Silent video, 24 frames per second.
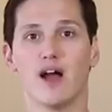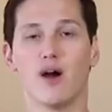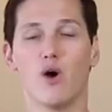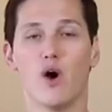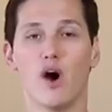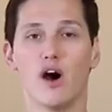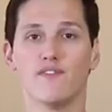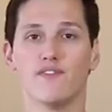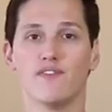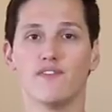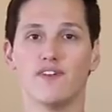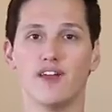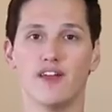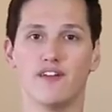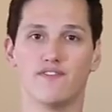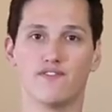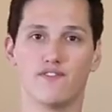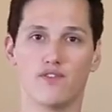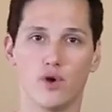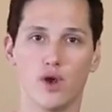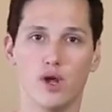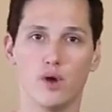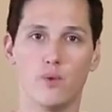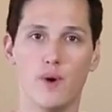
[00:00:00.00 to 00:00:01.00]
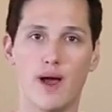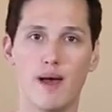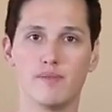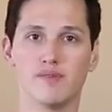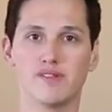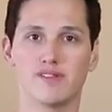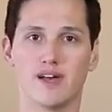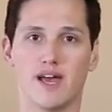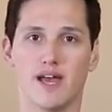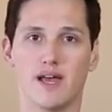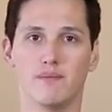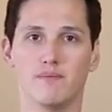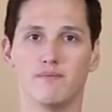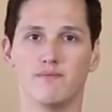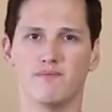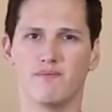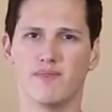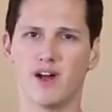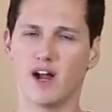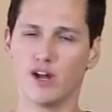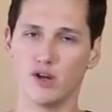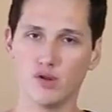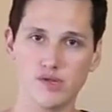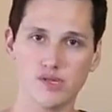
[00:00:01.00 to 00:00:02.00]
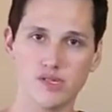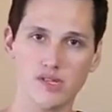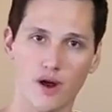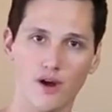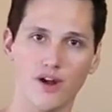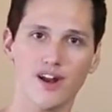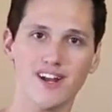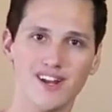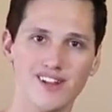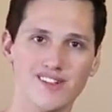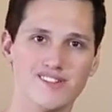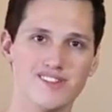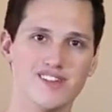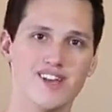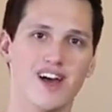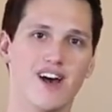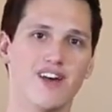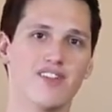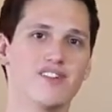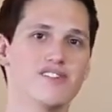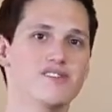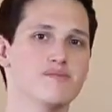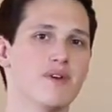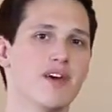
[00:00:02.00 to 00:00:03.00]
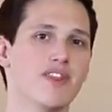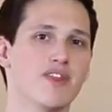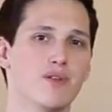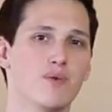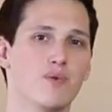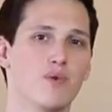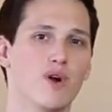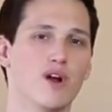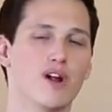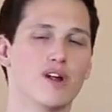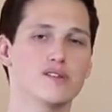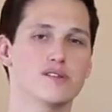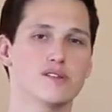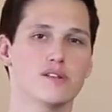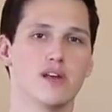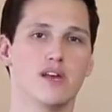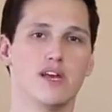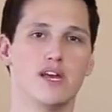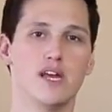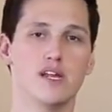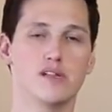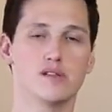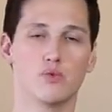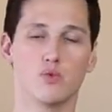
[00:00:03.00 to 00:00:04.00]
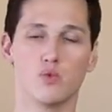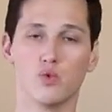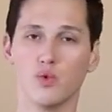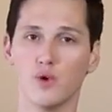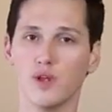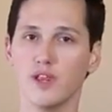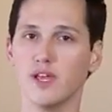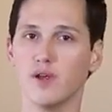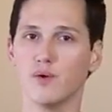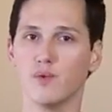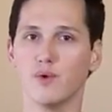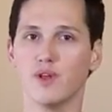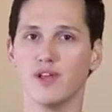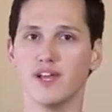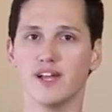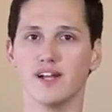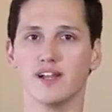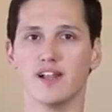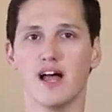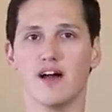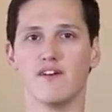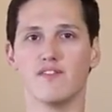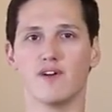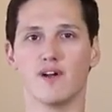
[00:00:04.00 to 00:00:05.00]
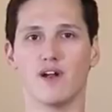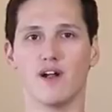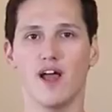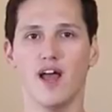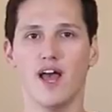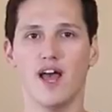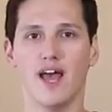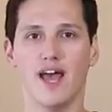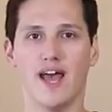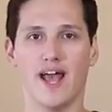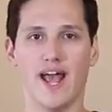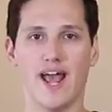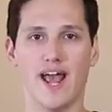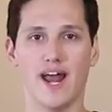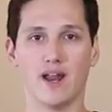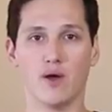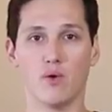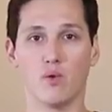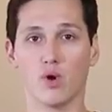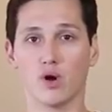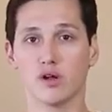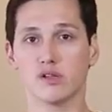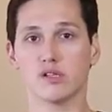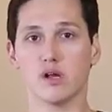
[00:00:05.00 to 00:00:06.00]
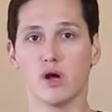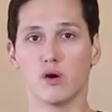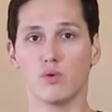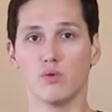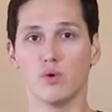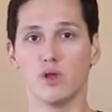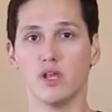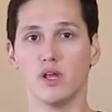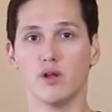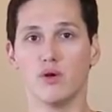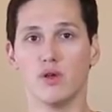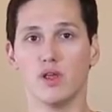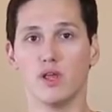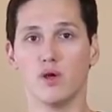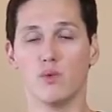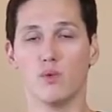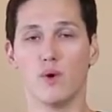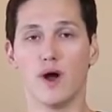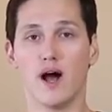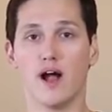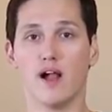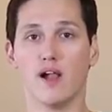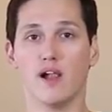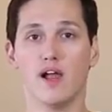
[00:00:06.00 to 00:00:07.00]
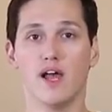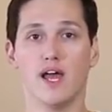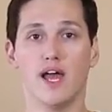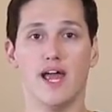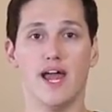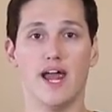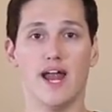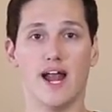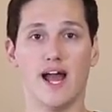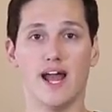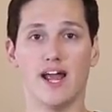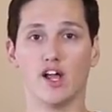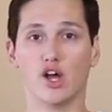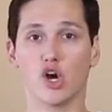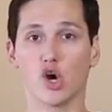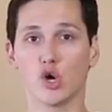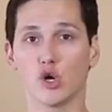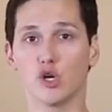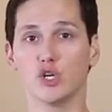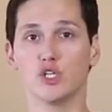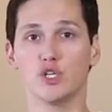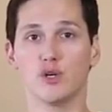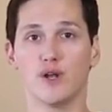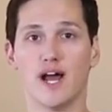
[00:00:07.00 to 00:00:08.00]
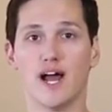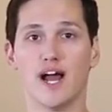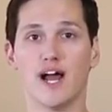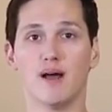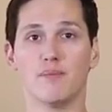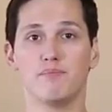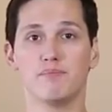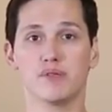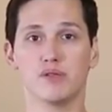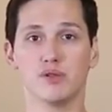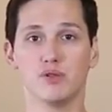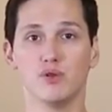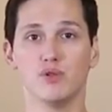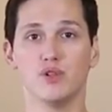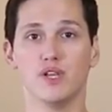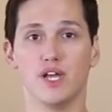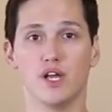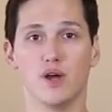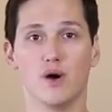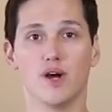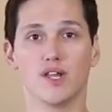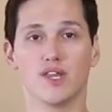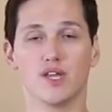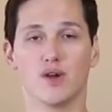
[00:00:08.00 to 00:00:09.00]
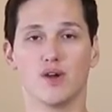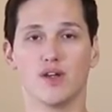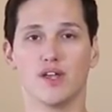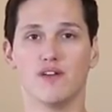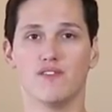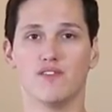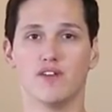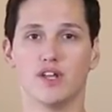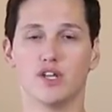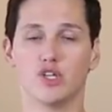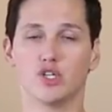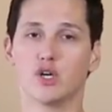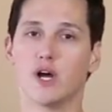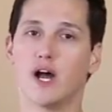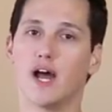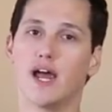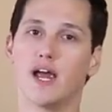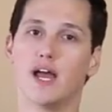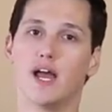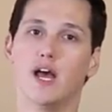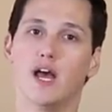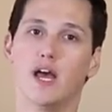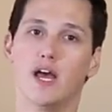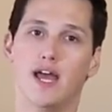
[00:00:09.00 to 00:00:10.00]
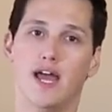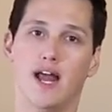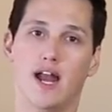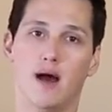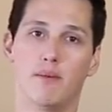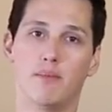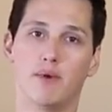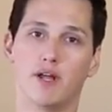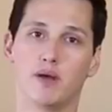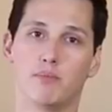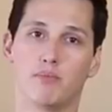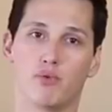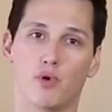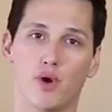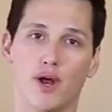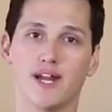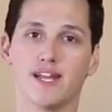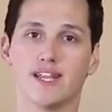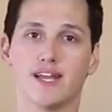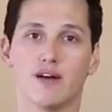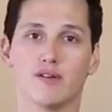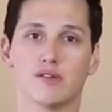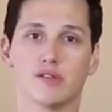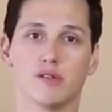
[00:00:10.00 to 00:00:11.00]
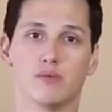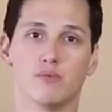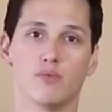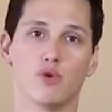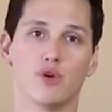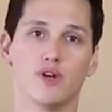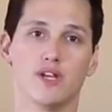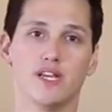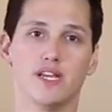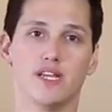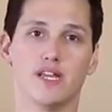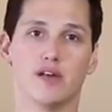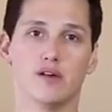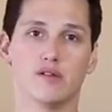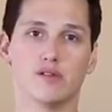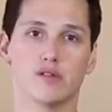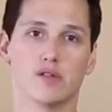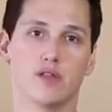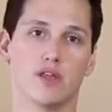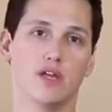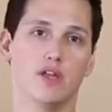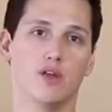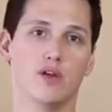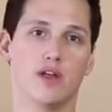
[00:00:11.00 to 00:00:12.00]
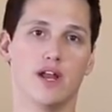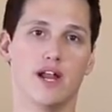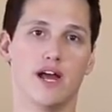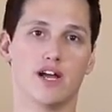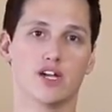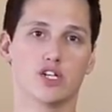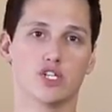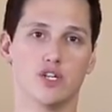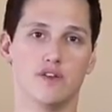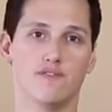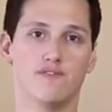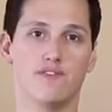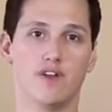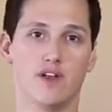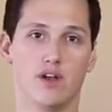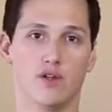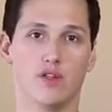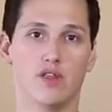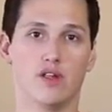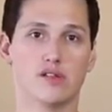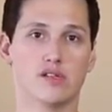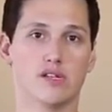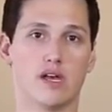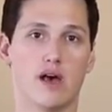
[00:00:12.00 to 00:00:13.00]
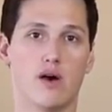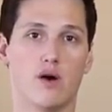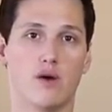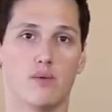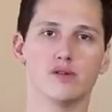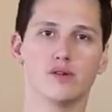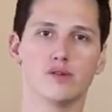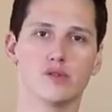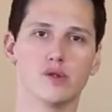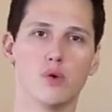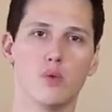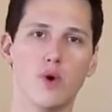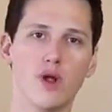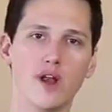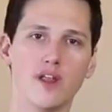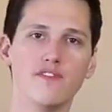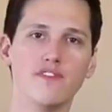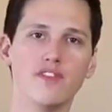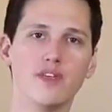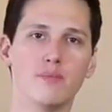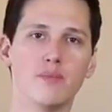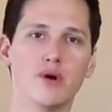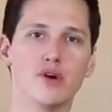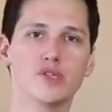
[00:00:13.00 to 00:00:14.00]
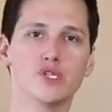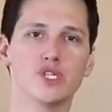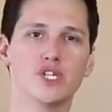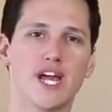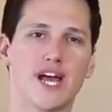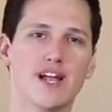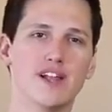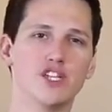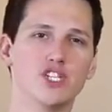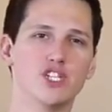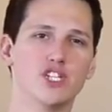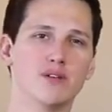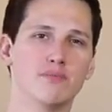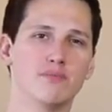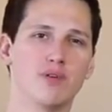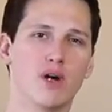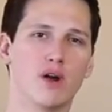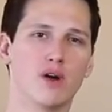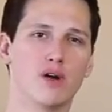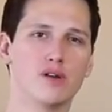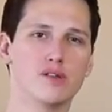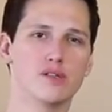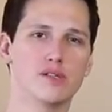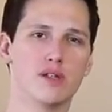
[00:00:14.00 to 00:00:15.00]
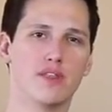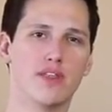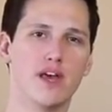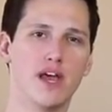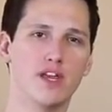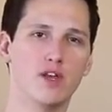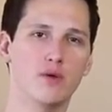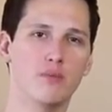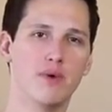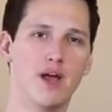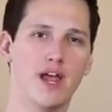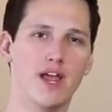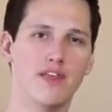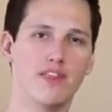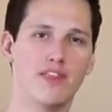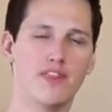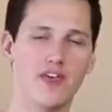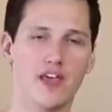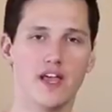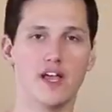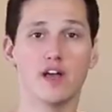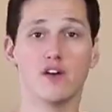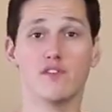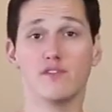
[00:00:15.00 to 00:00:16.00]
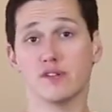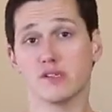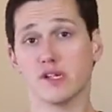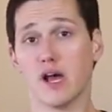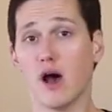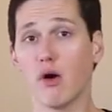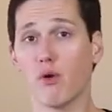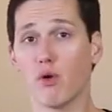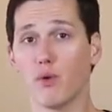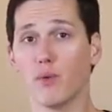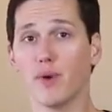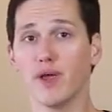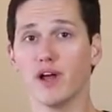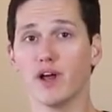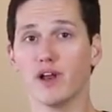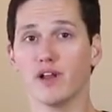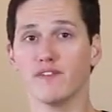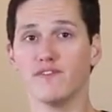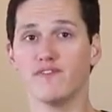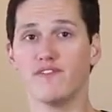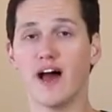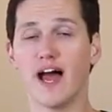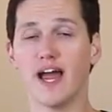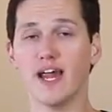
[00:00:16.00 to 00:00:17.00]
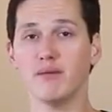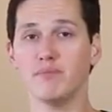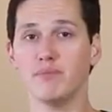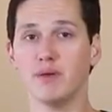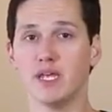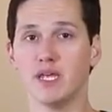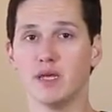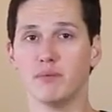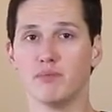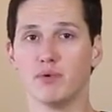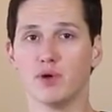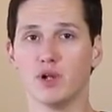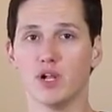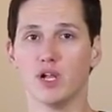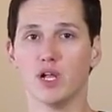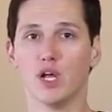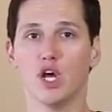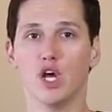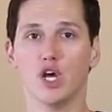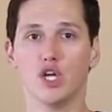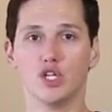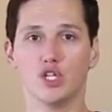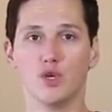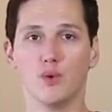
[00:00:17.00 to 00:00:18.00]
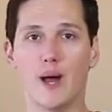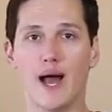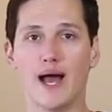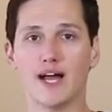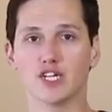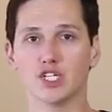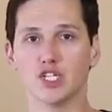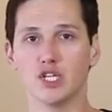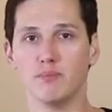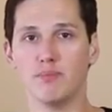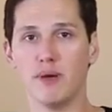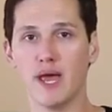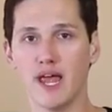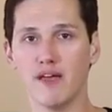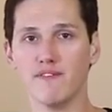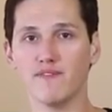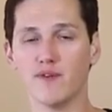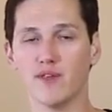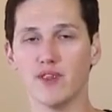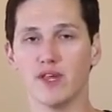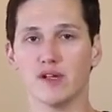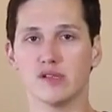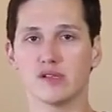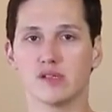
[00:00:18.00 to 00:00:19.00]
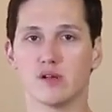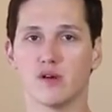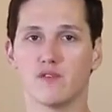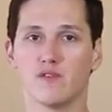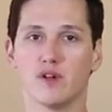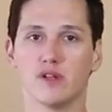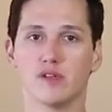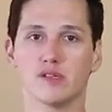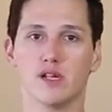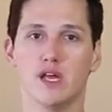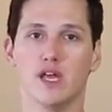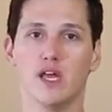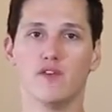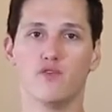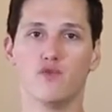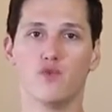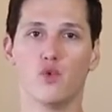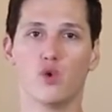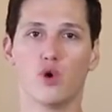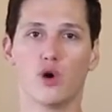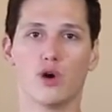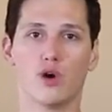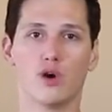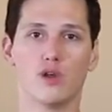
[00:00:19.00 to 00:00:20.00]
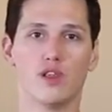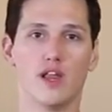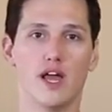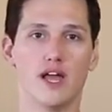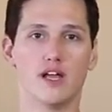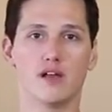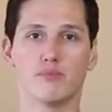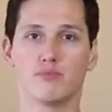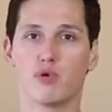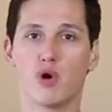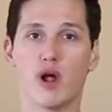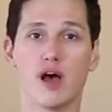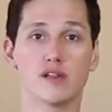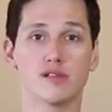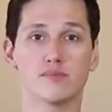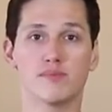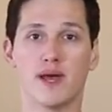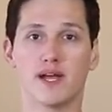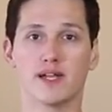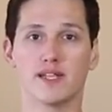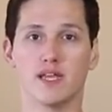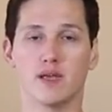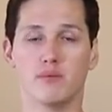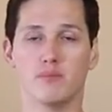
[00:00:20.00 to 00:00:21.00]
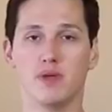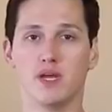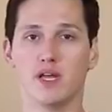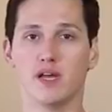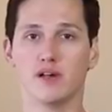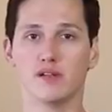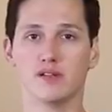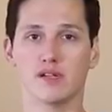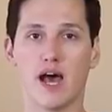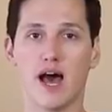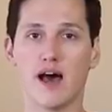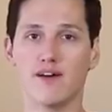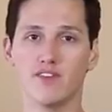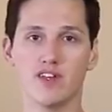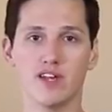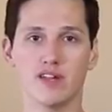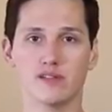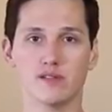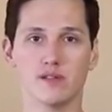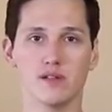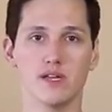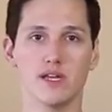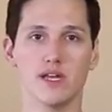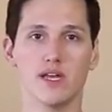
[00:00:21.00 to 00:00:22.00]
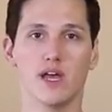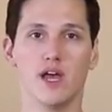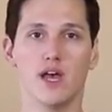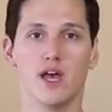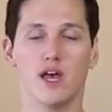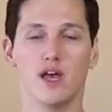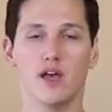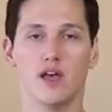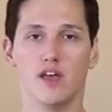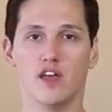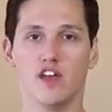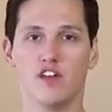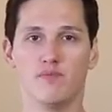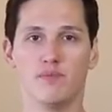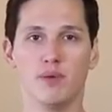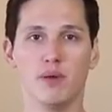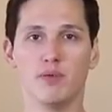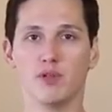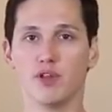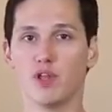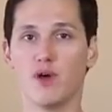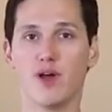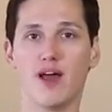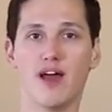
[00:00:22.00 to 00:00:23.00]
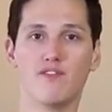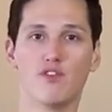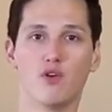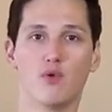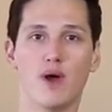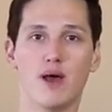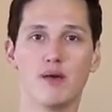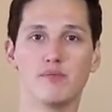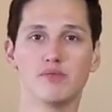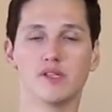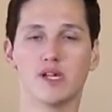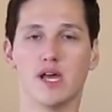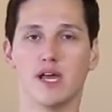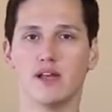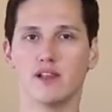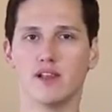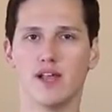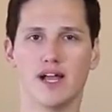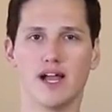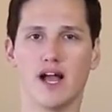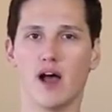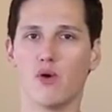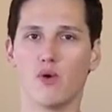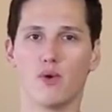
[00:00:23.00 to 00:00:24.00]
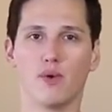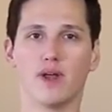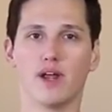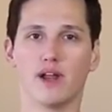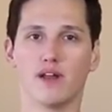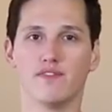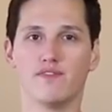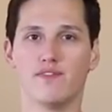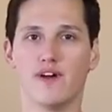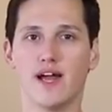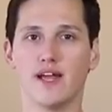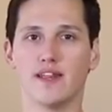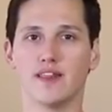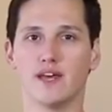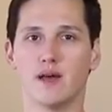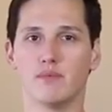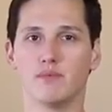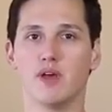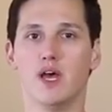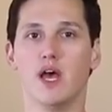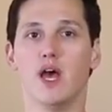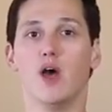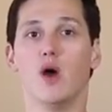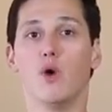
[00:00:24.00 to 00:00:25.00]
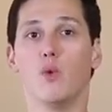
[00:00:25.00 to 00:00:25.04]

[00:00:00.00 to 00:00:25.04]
now off of a free website. Are you starting to see how this method works? It's really, really clever and it works out really, really well. And I encourage you to absolutely go out there and give it a try. And I'm gonna break down some more details so that you can actually figure this out. So one of the most challenging parts that you might think of is how are we gonna find people to actually pay for this service if we're like prospecting? Because obviously, if people don't have a website, like how are we gonna find them?